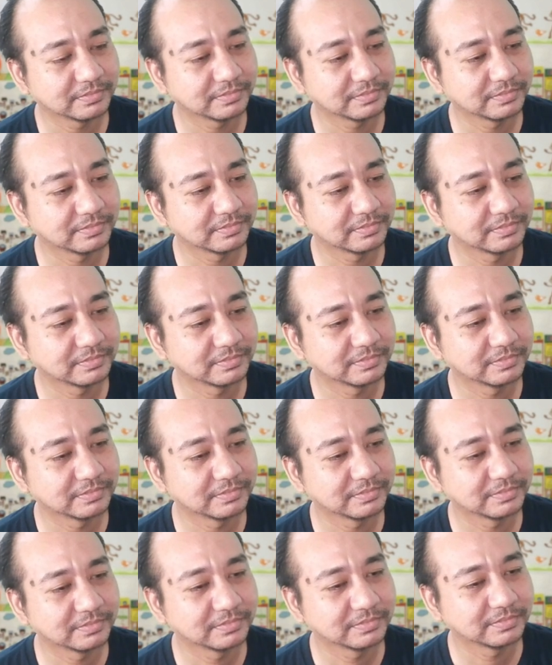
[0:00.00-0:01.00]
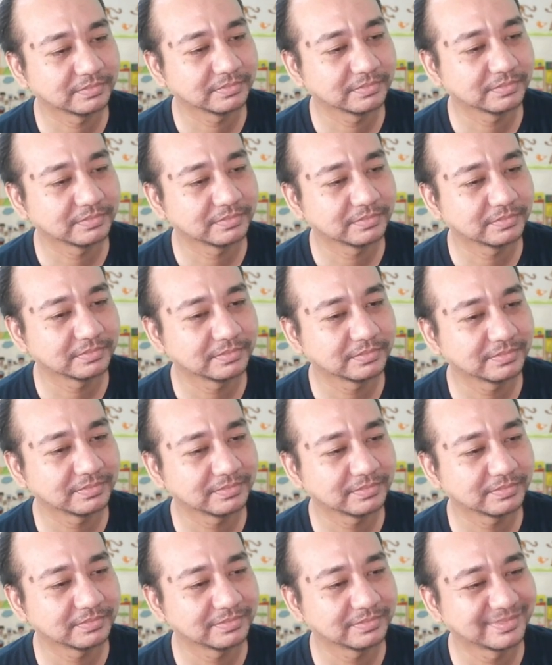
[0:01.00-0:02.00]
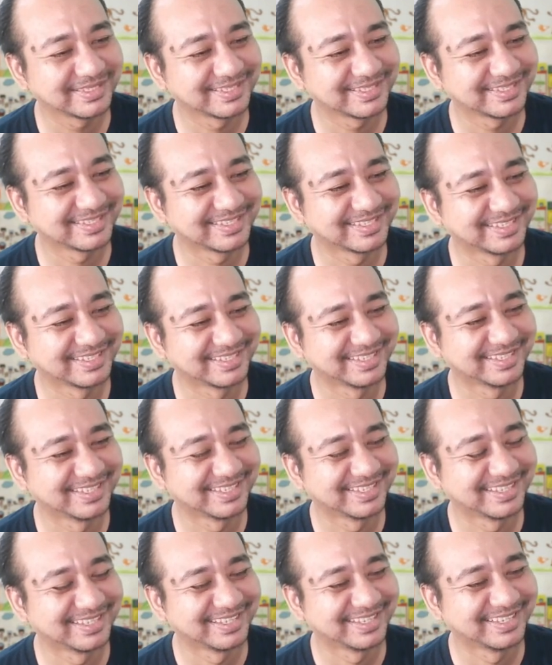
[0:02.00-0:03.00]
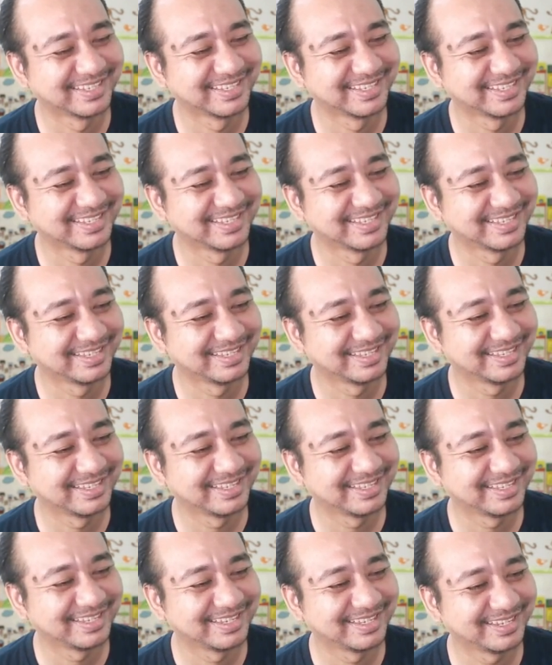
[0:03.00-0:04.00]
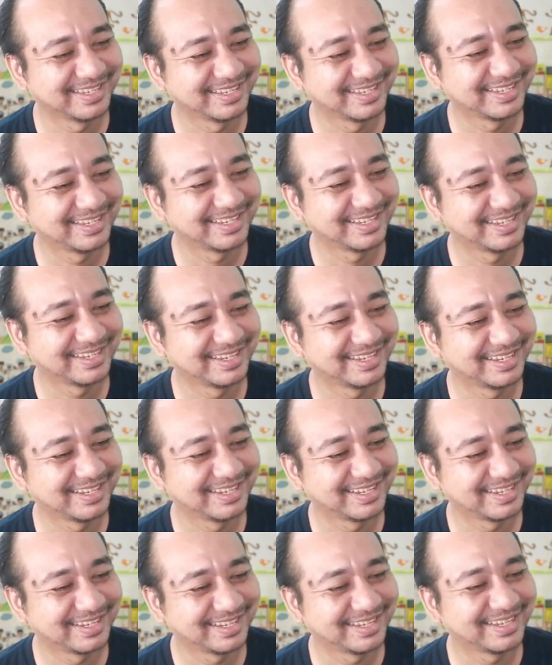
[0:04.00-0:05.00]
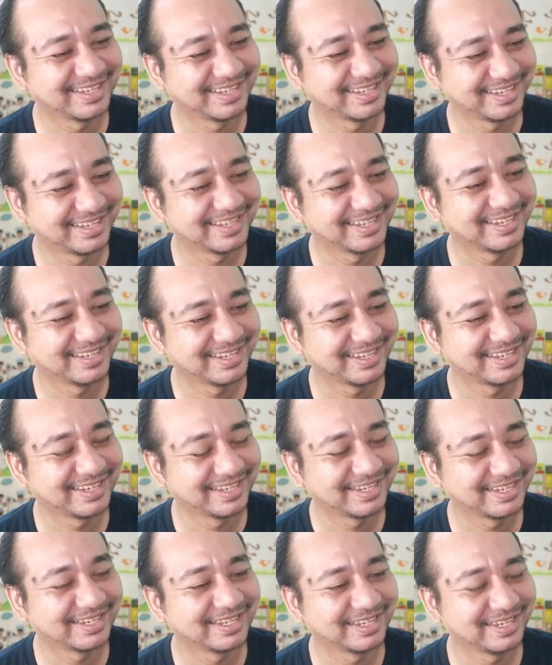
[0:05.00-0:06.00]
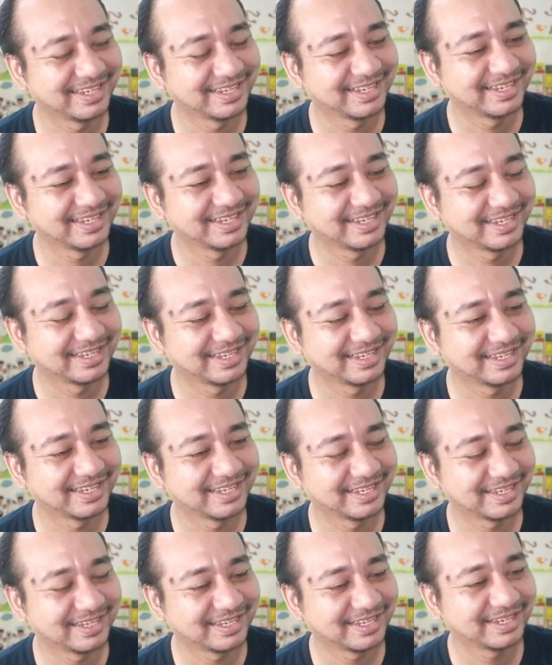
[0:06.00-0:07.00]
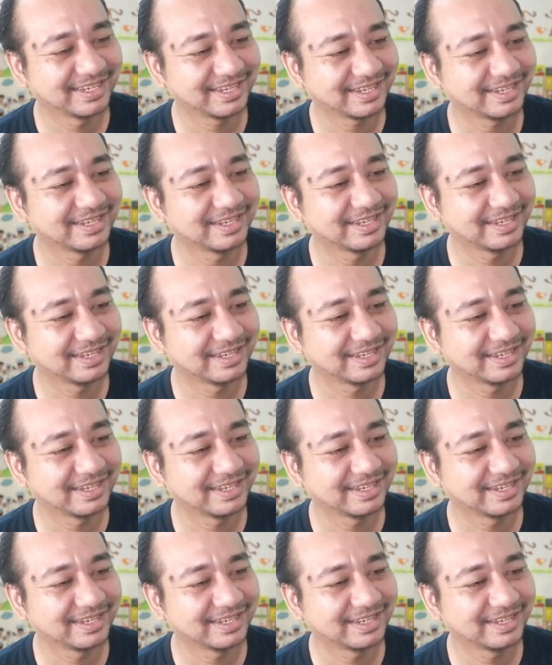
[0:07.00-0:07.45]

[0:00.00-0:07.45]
This person isn't speaking.